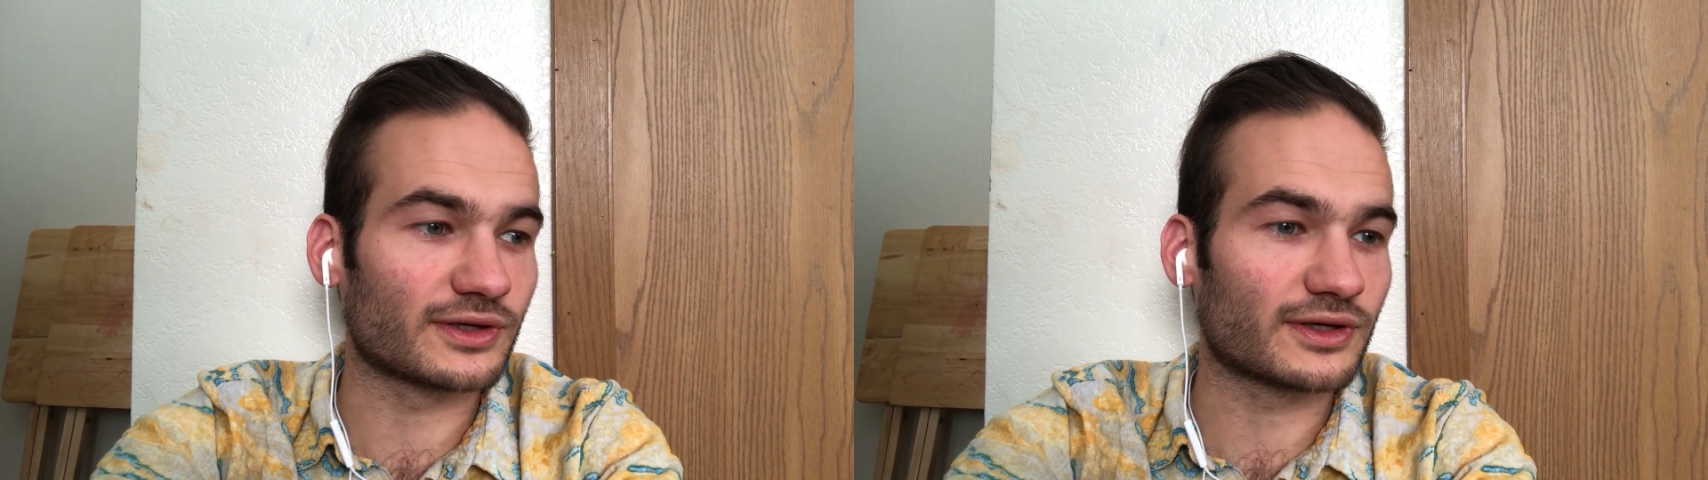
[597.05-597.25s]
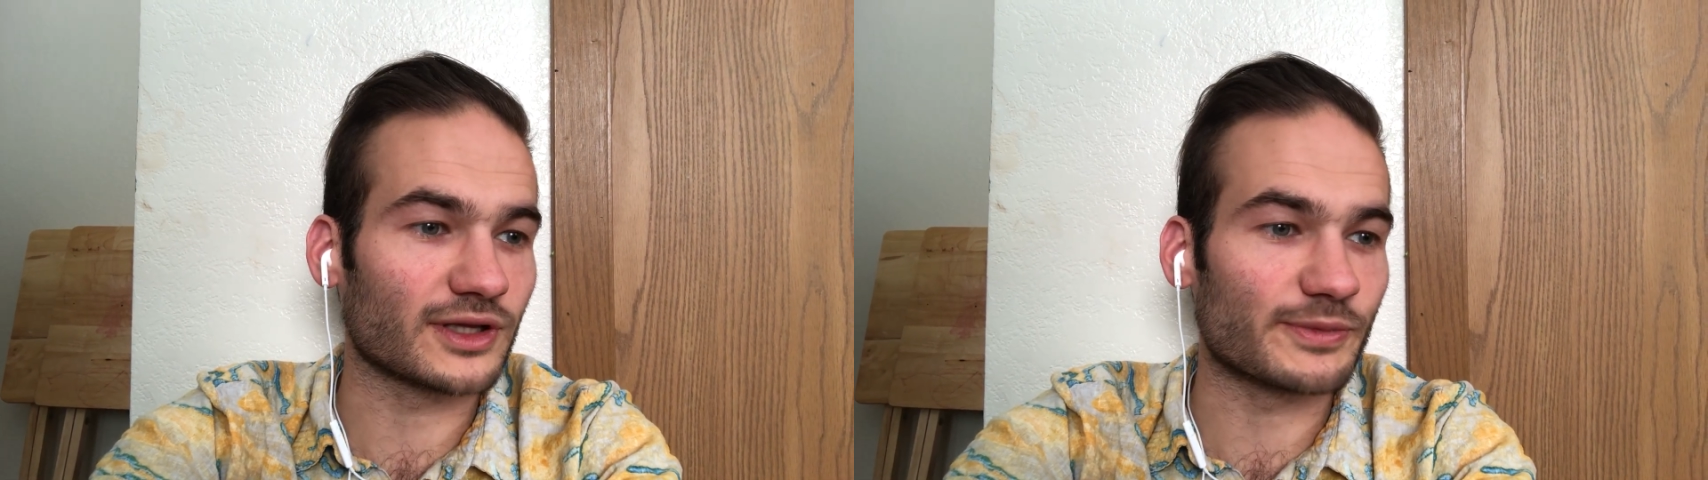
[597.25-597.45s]

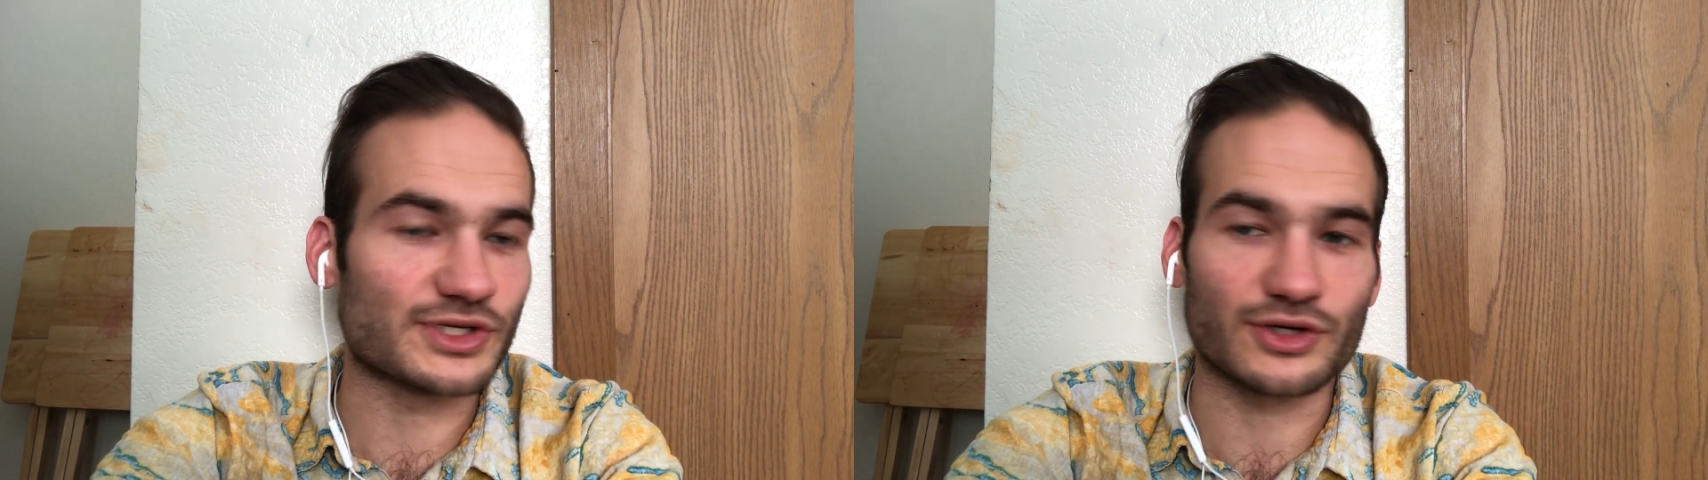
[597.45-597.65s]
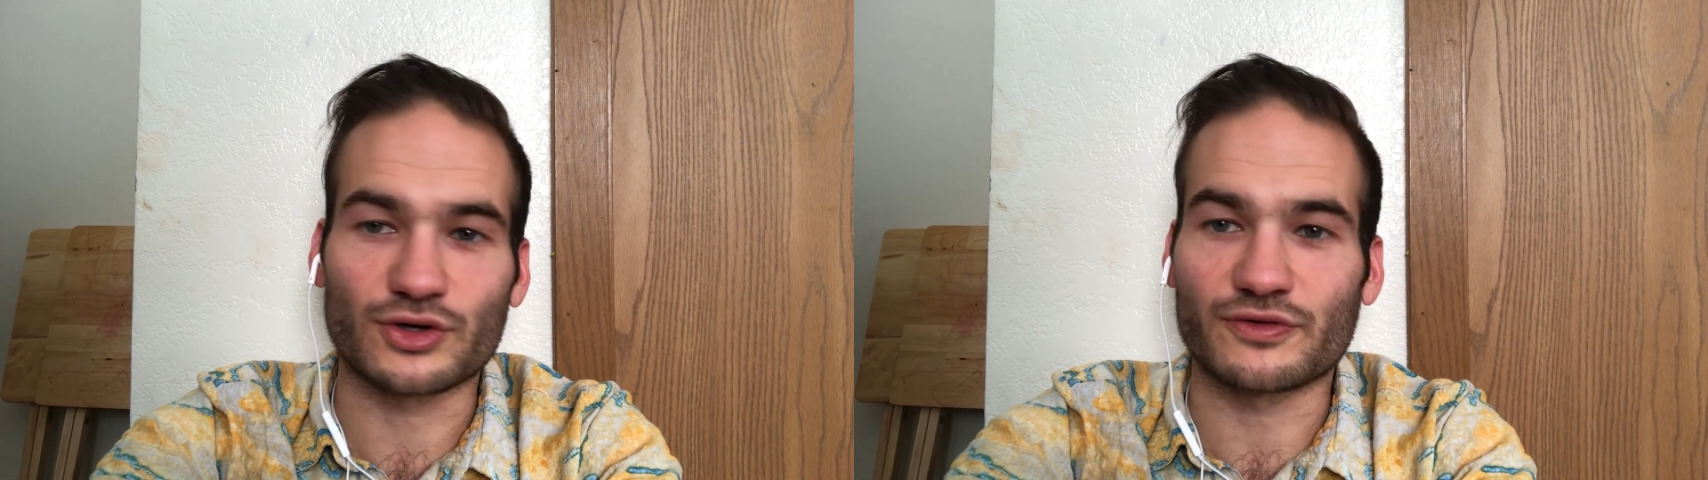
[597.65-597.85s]
club each
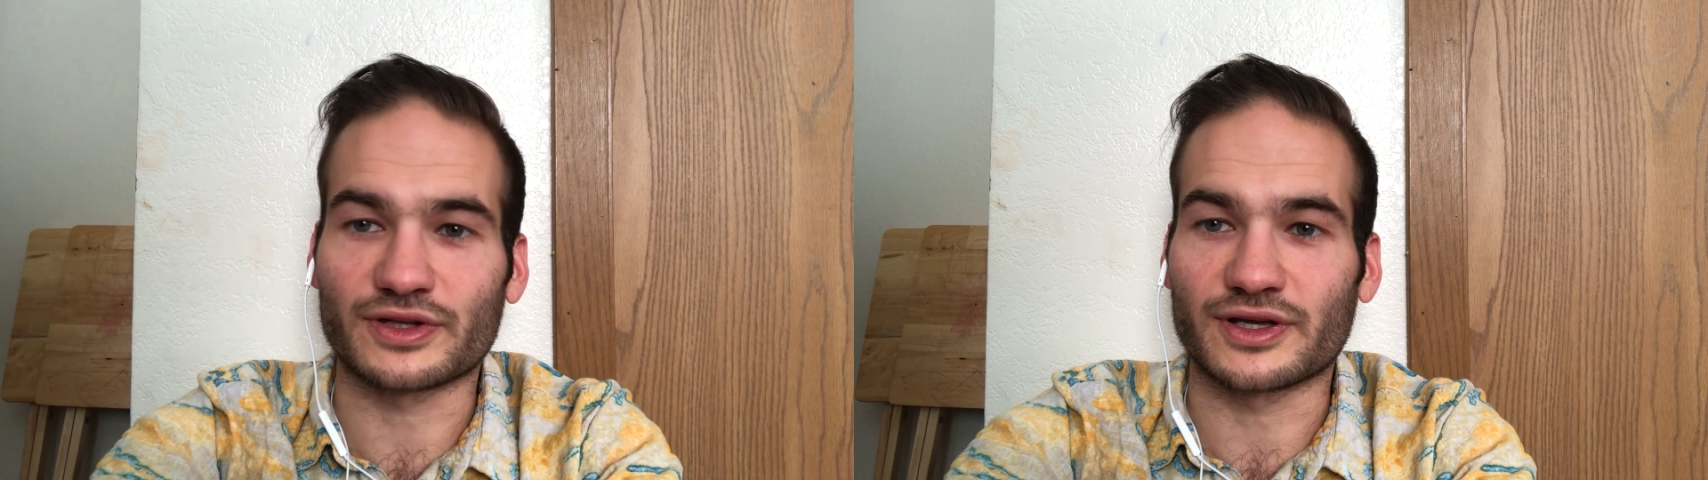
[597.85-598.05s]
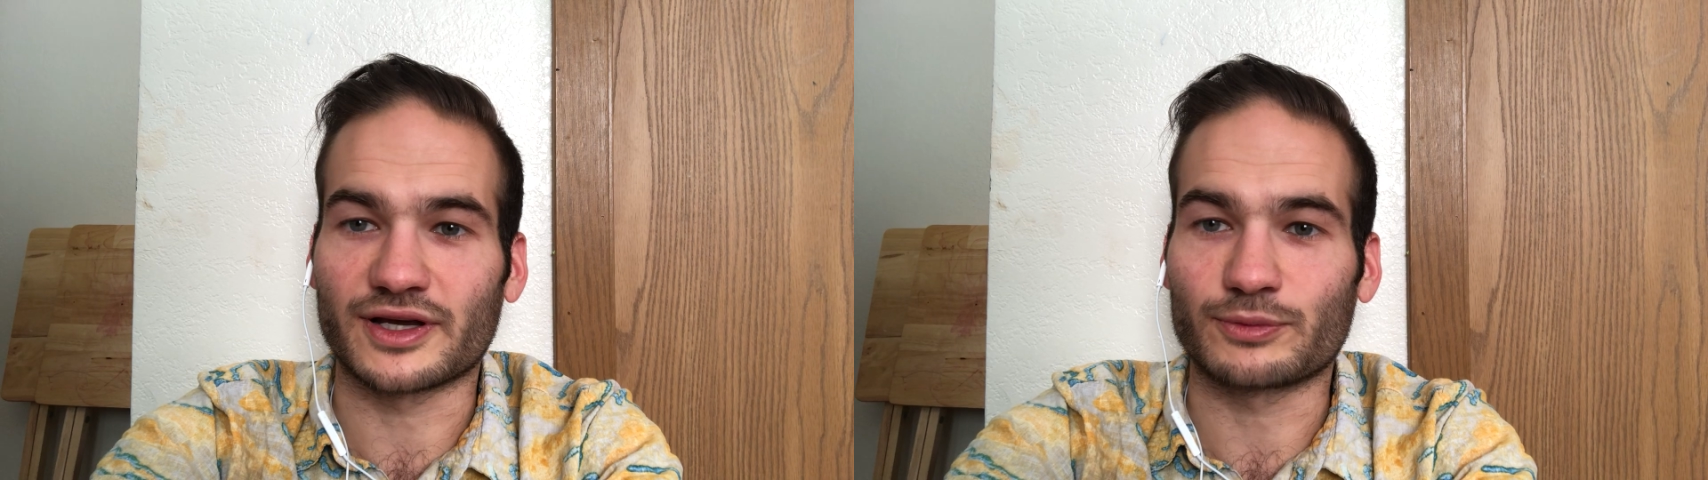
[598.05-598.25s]
other over the
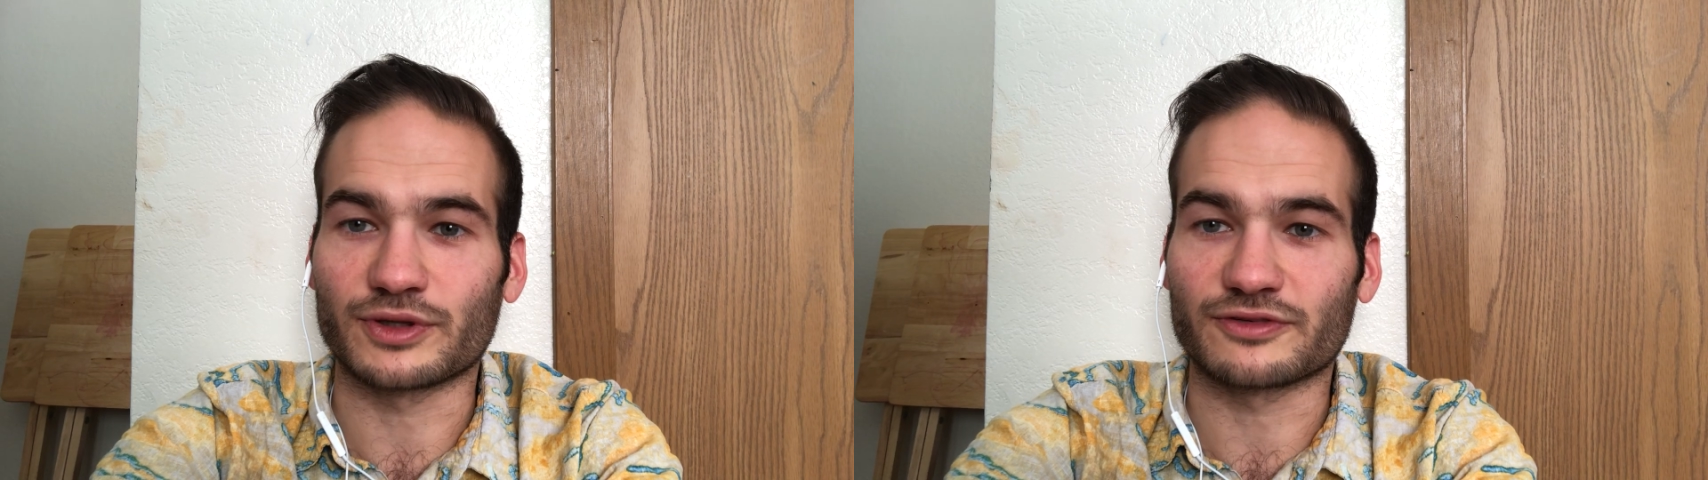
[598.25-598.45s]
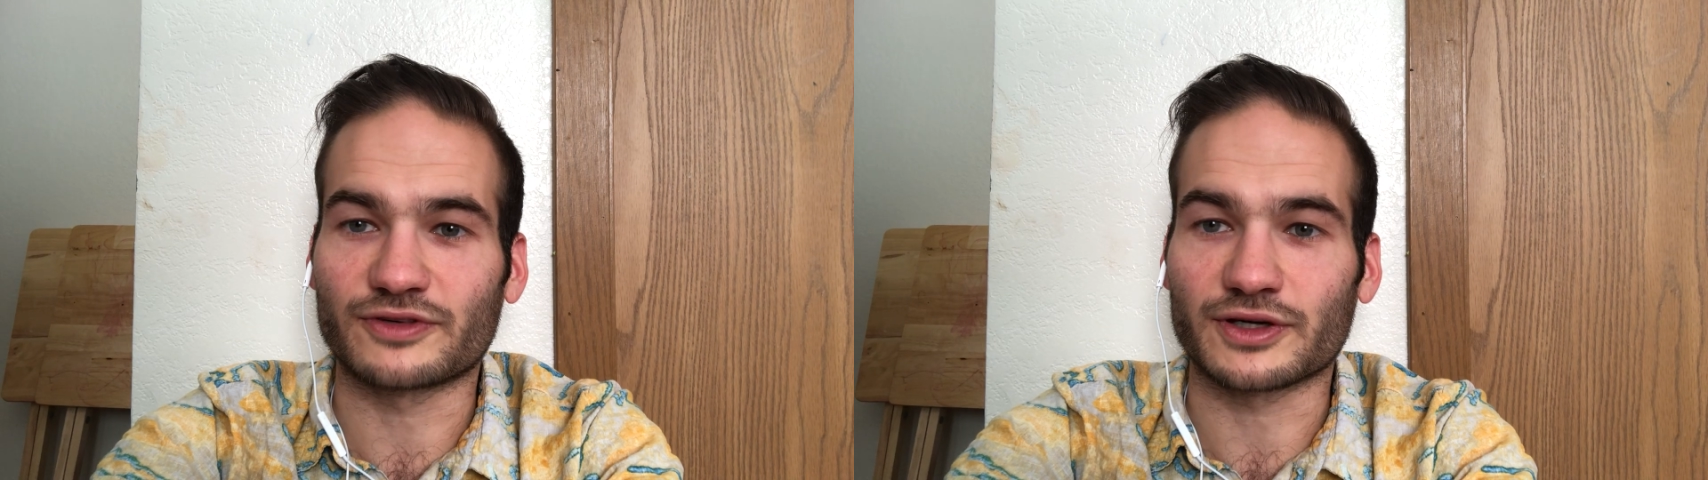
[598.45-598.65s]
head with
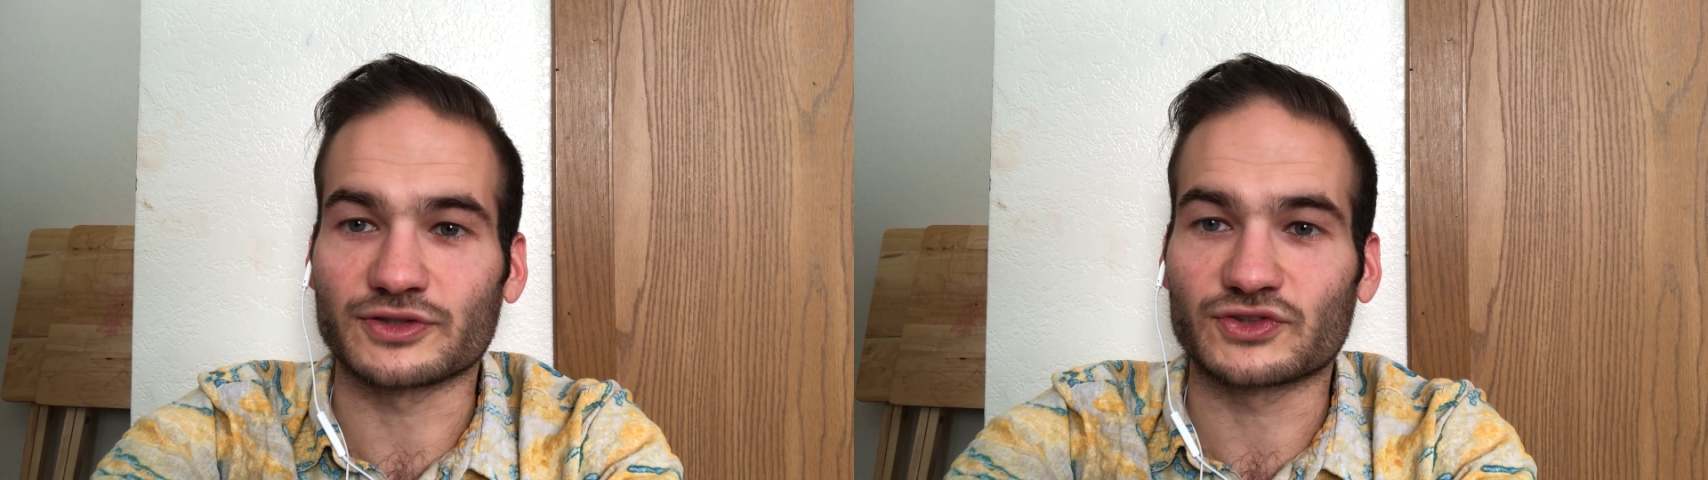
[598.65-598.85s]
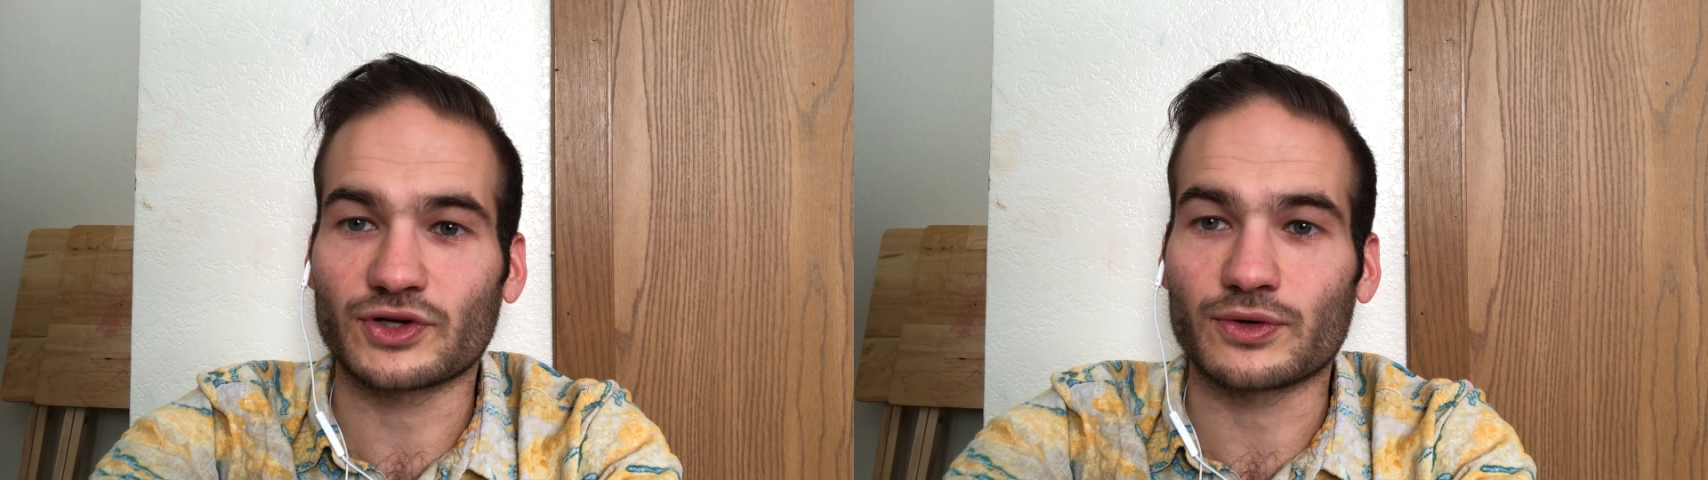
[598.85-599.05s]
a fucking
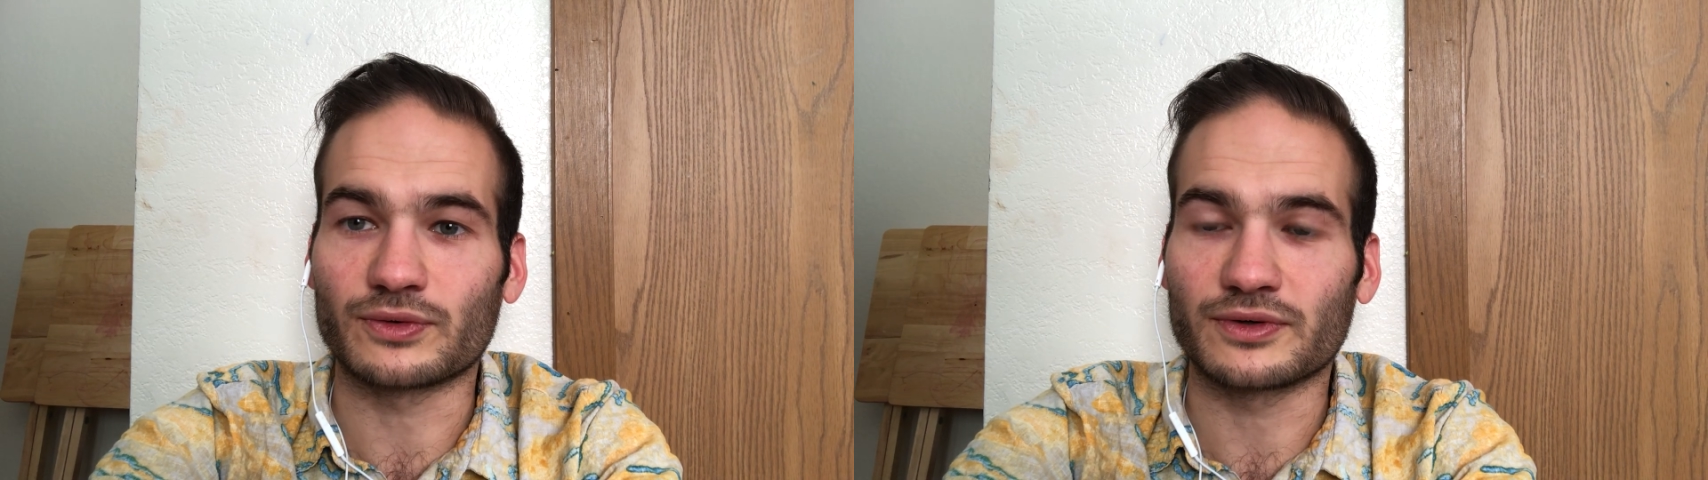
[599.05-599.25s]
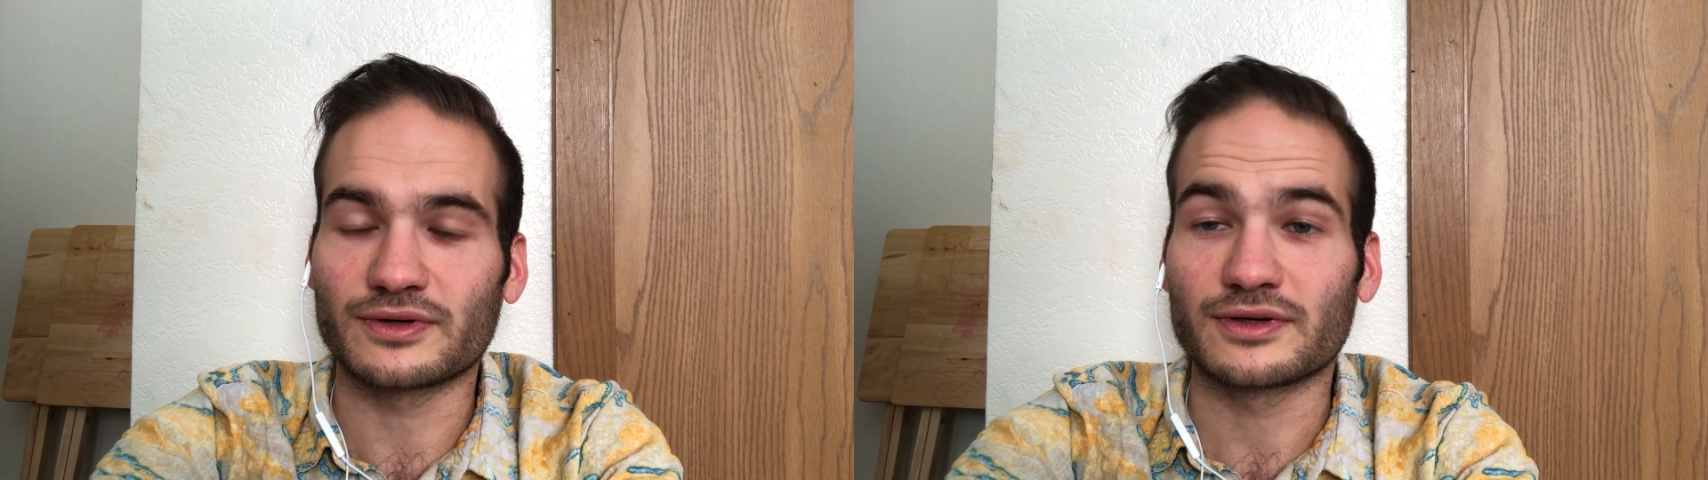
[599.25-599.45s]
stone.